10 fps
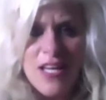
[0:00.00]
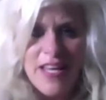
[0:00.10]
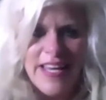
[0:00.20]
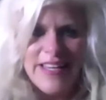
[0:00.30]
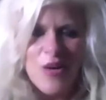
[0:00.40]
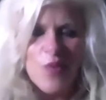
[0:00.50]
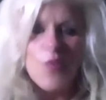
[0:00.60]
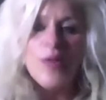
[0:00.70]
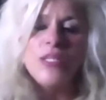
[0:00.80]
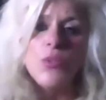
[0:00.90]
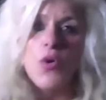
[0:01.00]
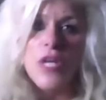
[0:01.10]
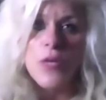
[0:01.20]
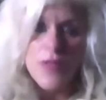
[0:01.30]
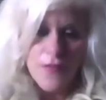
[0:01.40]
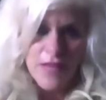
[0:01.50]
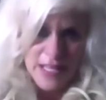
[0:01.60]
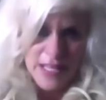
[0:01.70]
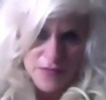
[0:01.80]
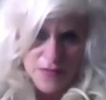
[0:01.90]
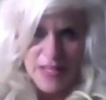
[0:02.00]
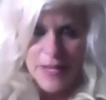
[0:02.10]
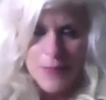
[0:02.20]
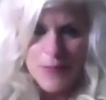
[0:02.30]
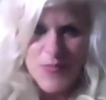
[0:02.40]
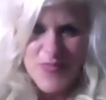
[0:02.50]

And one is working with the violet flame.